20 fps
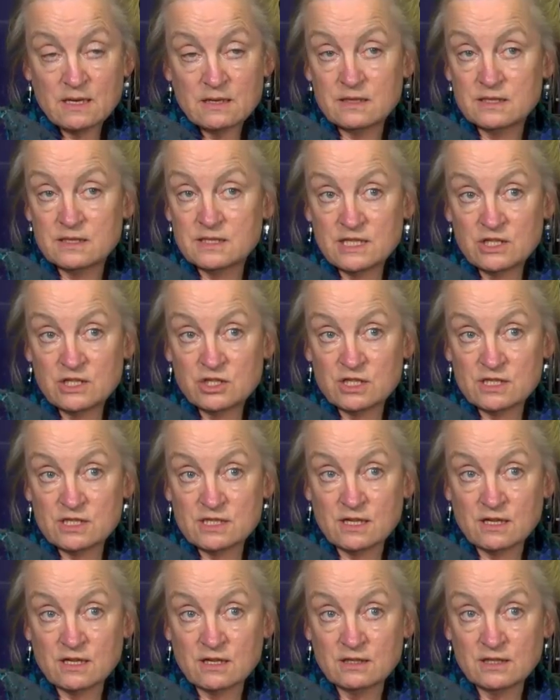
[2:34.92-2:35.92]
The teachers
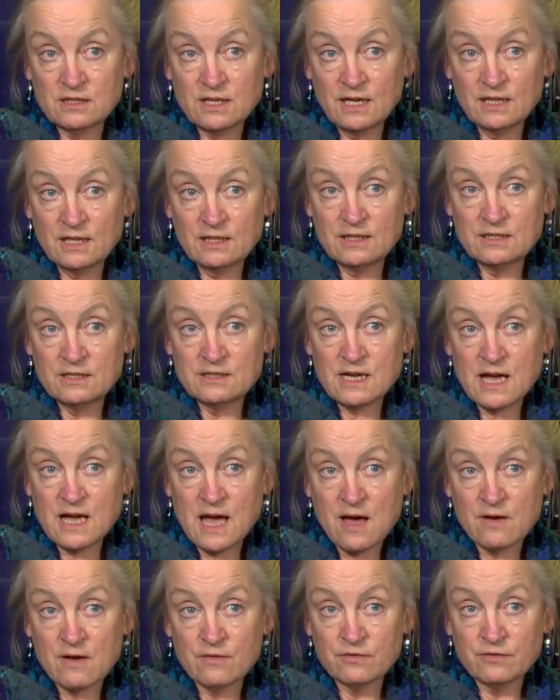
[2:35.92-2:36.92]
are likely to
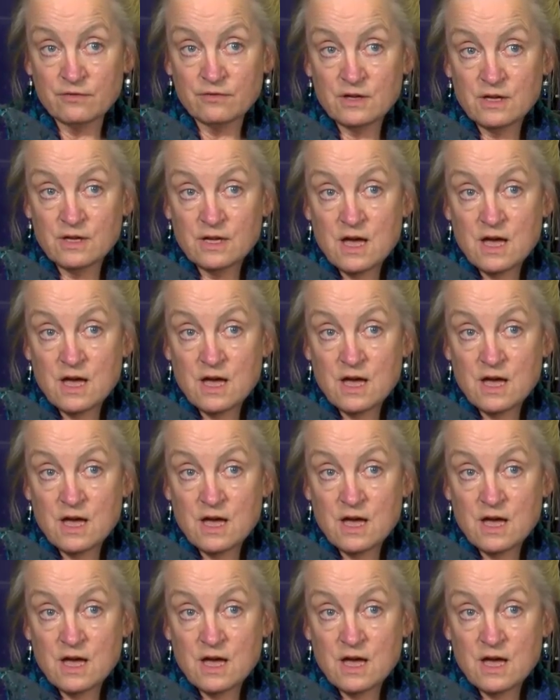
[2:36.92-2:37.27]
have